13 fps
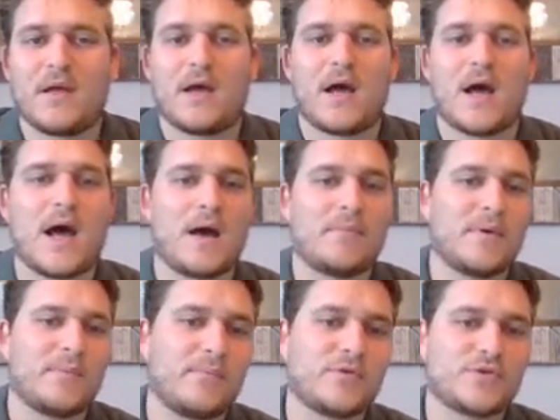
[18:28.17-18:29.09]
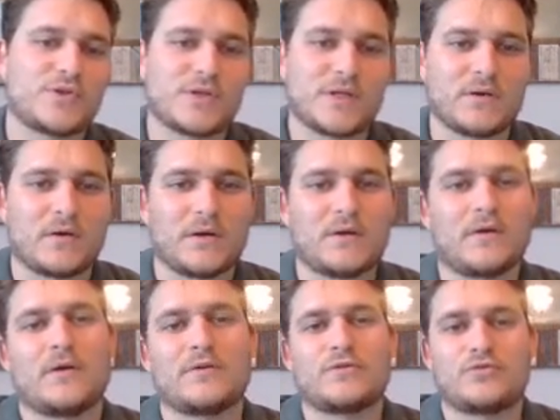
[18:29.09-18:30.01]
emotion,
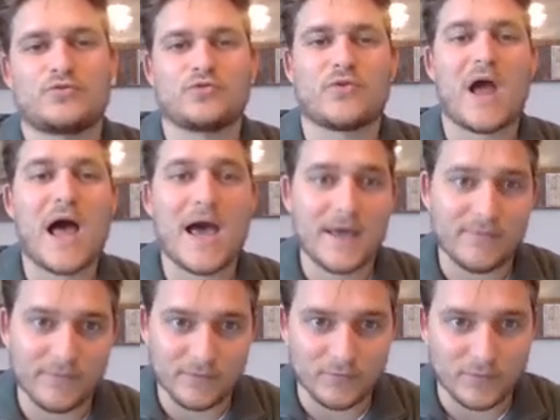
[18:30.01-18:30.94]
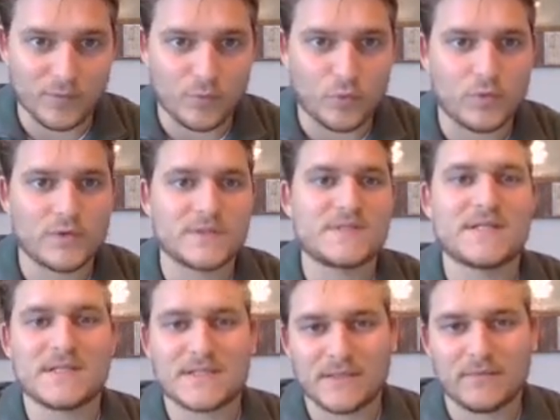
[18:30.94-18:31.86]
our drive and reward
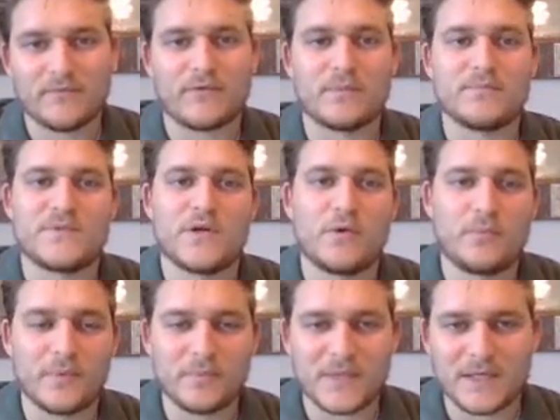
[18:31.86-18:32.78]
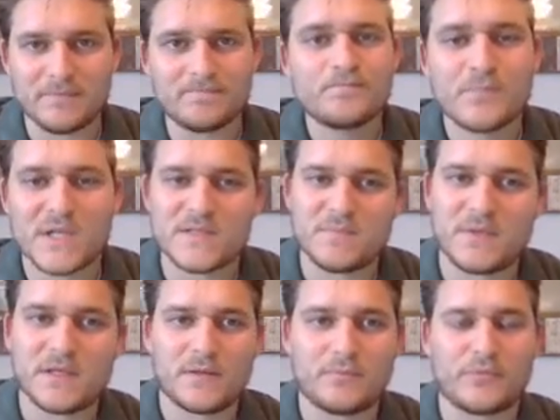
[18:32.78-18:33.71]
system from dopamine is
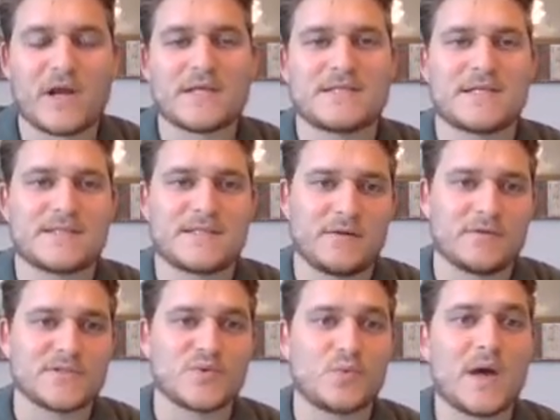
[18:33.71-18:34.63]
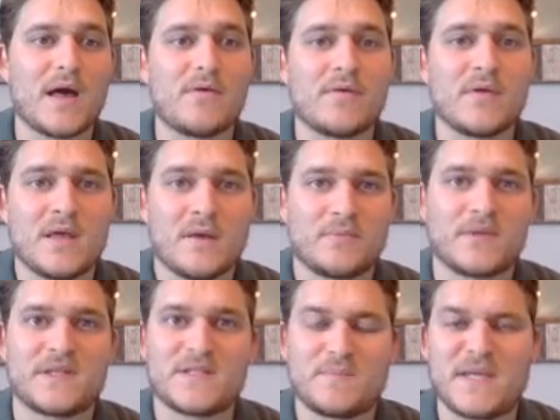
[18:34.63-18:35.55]
being processed here as well.
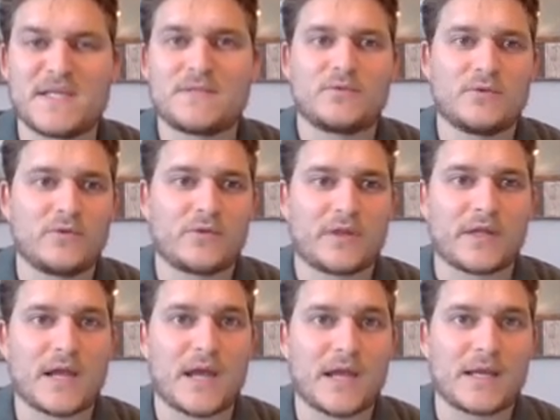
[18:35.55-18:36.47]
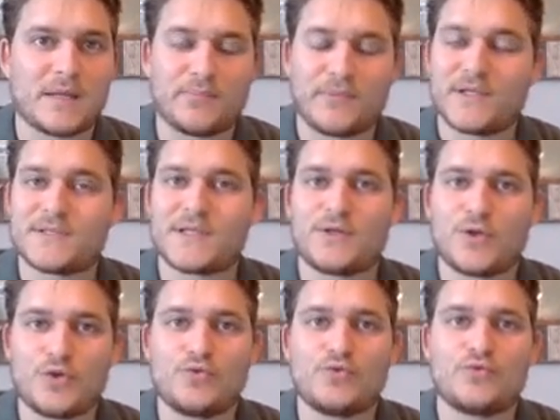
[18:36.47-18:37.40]
But this basal nuclei, it plays a
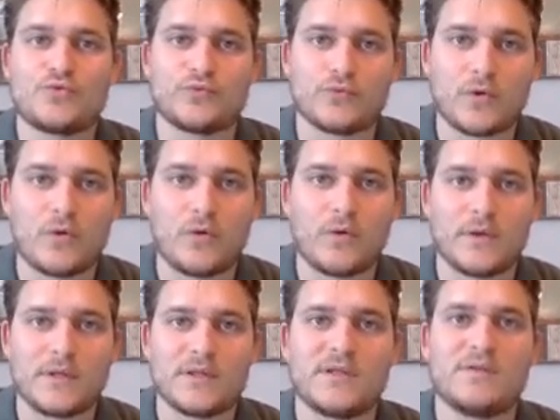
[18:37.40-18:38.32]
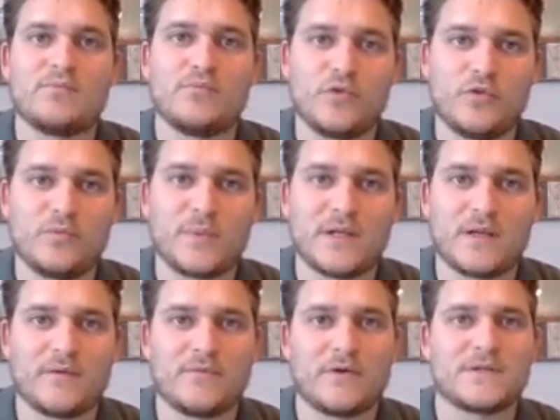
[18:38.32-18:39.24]
huge role in the
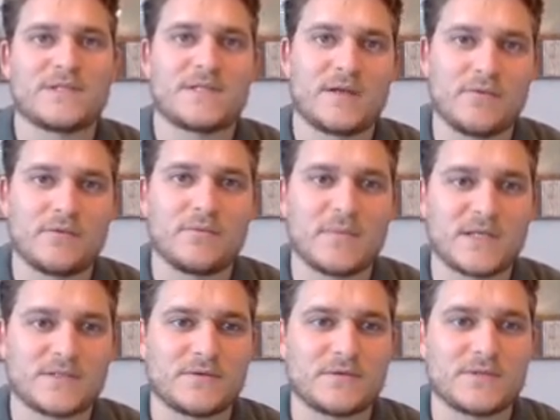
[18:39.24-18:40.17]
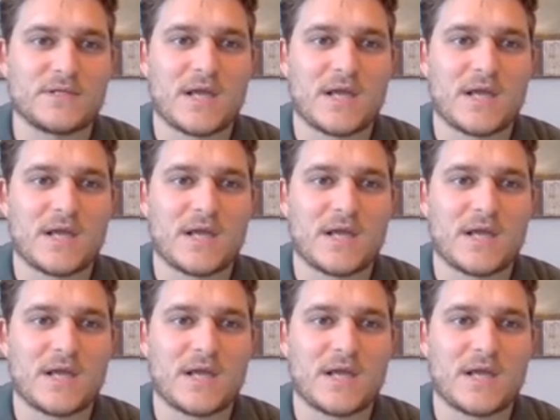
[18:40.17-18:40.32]
movement of our skeletal muscles